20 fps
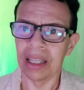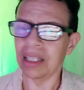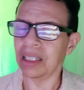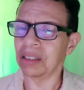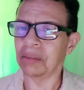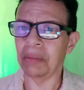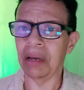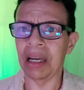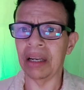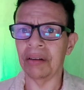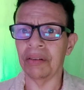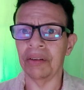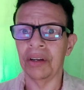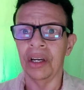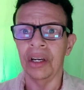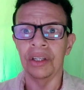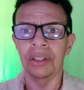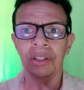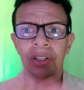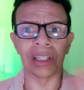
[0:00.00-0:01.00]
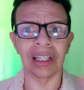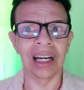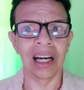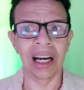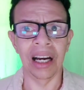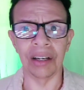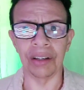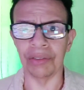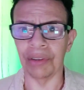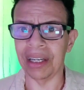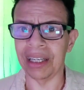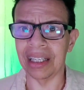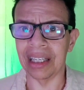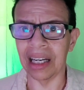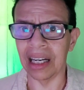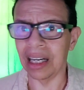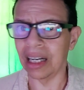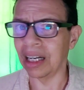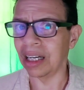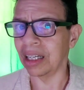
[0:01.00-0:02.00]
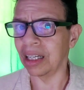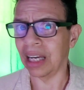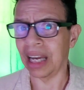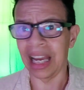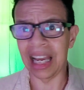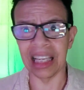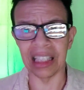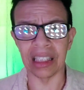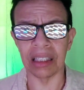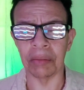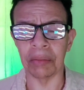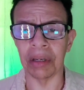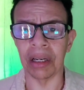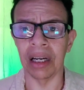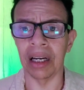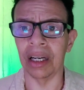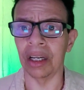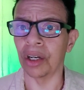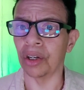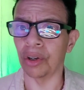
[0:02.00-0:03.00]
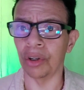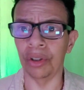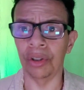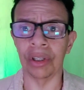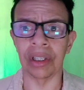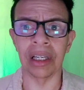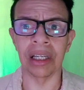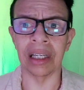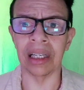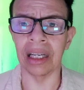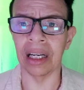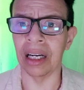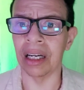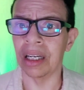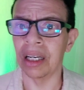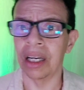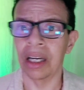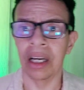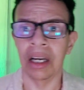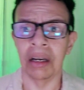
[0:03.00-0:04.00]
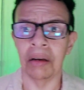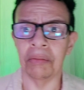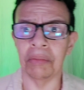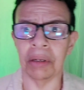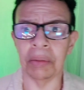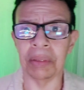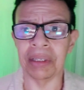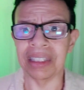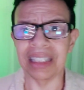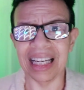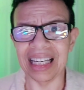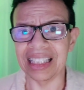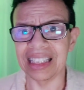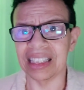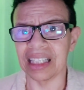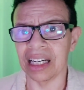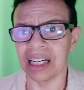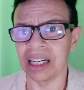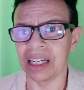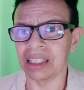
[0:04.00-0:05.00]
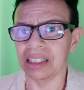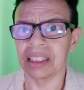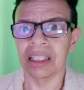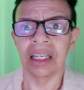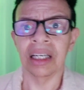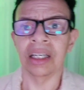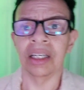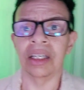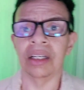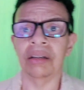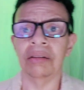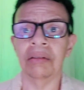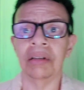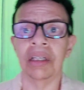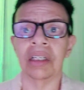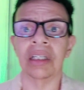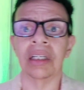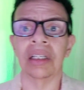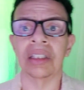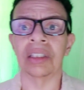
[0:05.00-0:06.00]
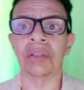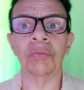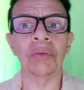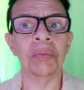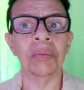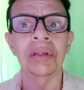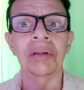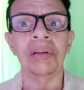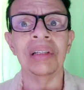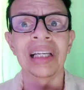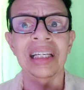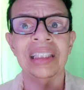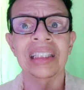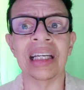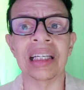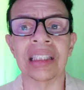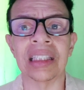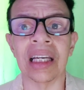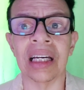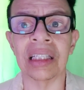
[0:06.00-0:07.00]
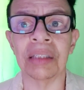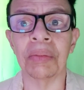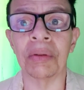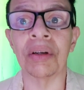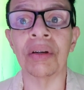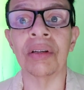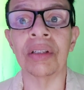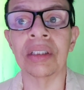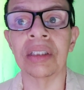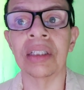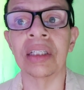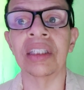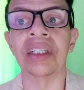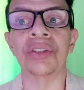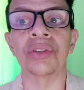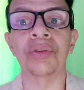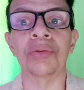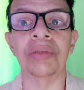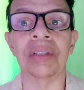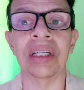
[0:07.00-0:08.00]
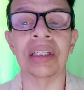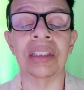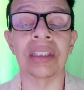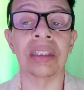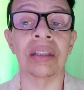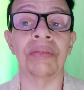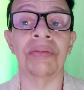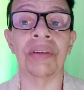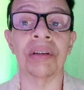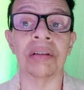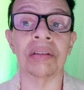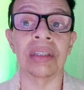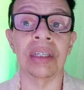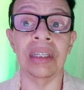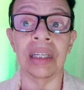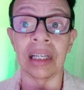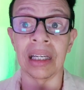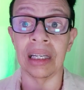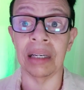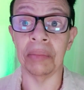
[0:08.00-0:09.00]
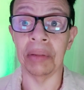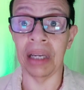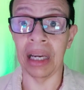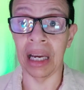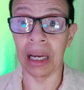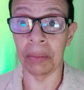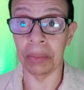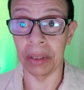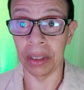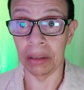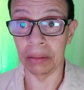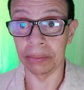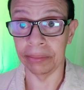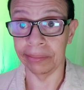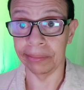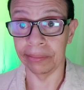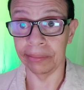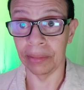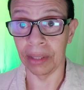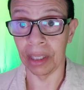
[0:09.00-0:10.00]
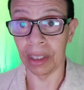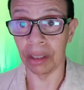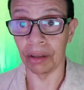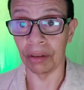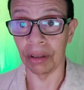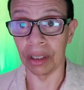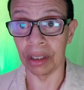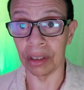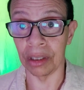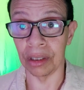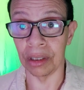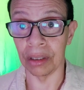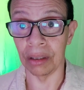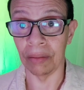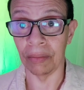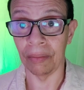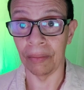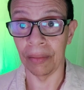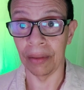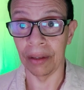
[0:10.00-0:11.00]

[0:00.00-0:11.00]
Doesn't matter if you're a great guy, handsome guy, good-looking guy, maybe nice guy. You know, some women don't like nice guys because they're too nice and they figure they're not going to be happy in their relationship.